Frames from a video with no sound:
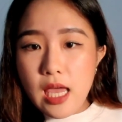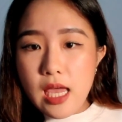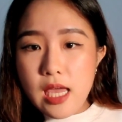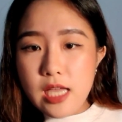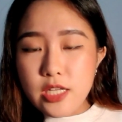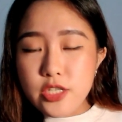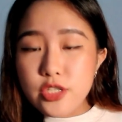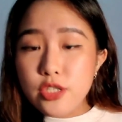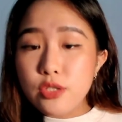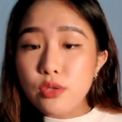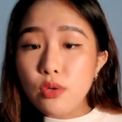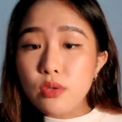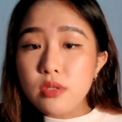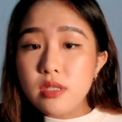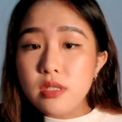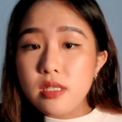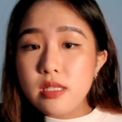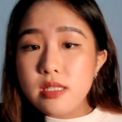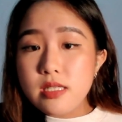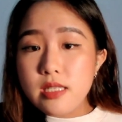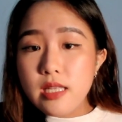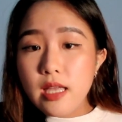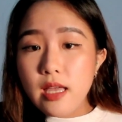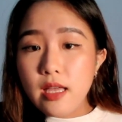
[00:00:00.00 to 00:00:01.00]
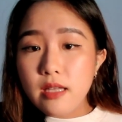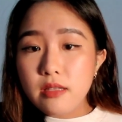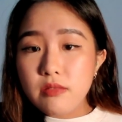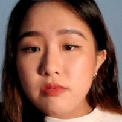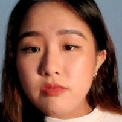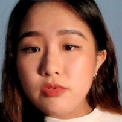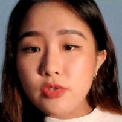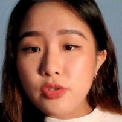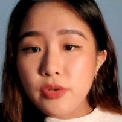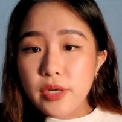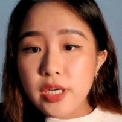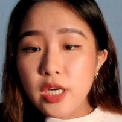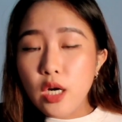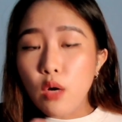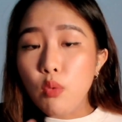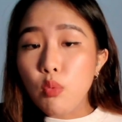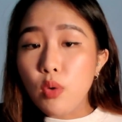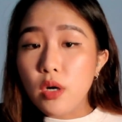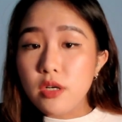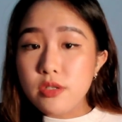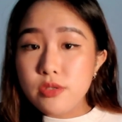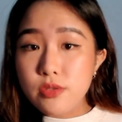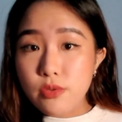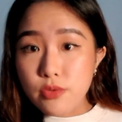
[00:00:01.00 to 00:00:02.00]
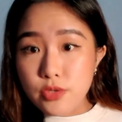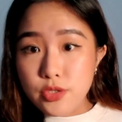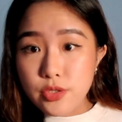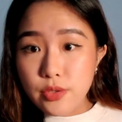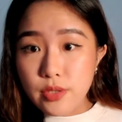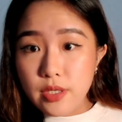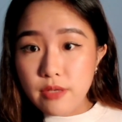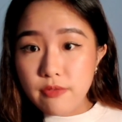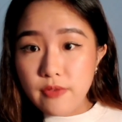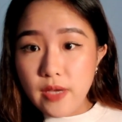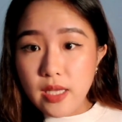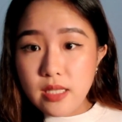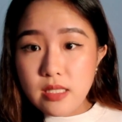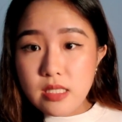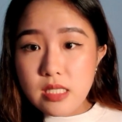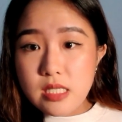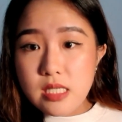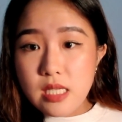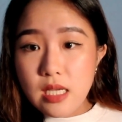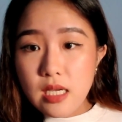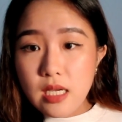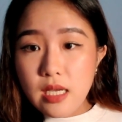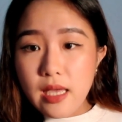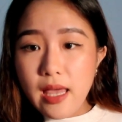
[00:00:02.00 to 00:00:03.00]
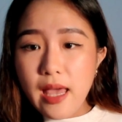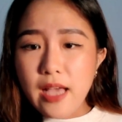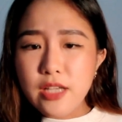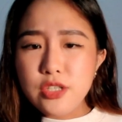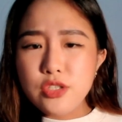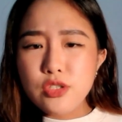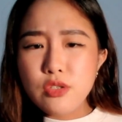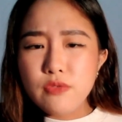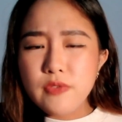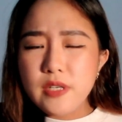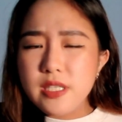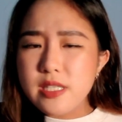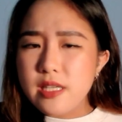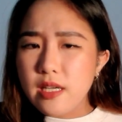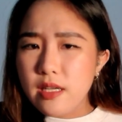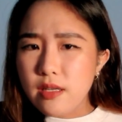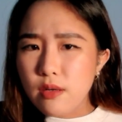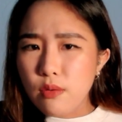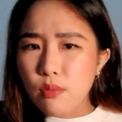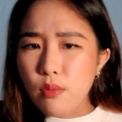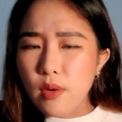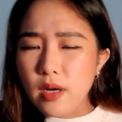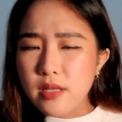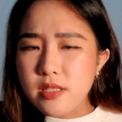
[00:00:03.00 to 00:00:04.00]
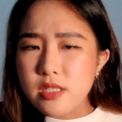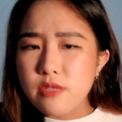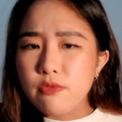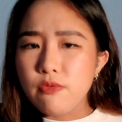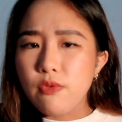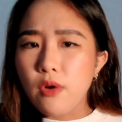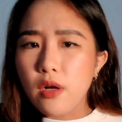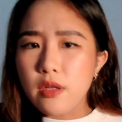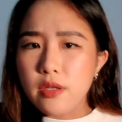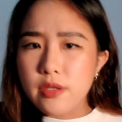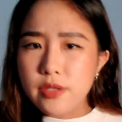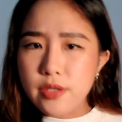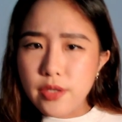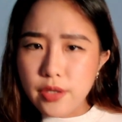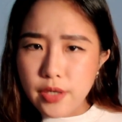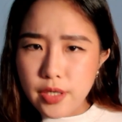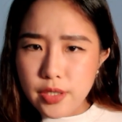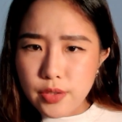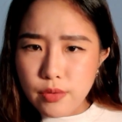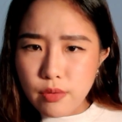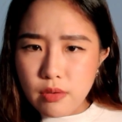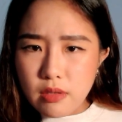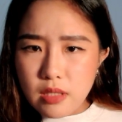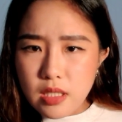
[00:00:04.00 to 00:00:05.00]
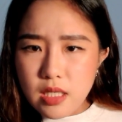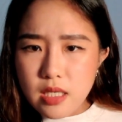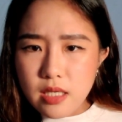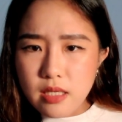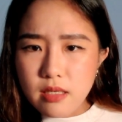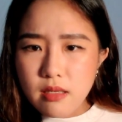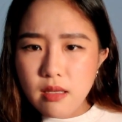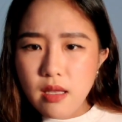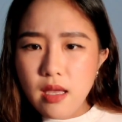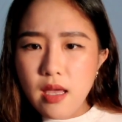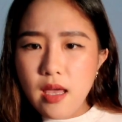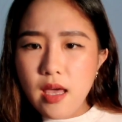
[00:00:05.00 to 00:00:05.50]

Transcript: And she noticed that during her work social events, extroverts are the ones volunteering to lead.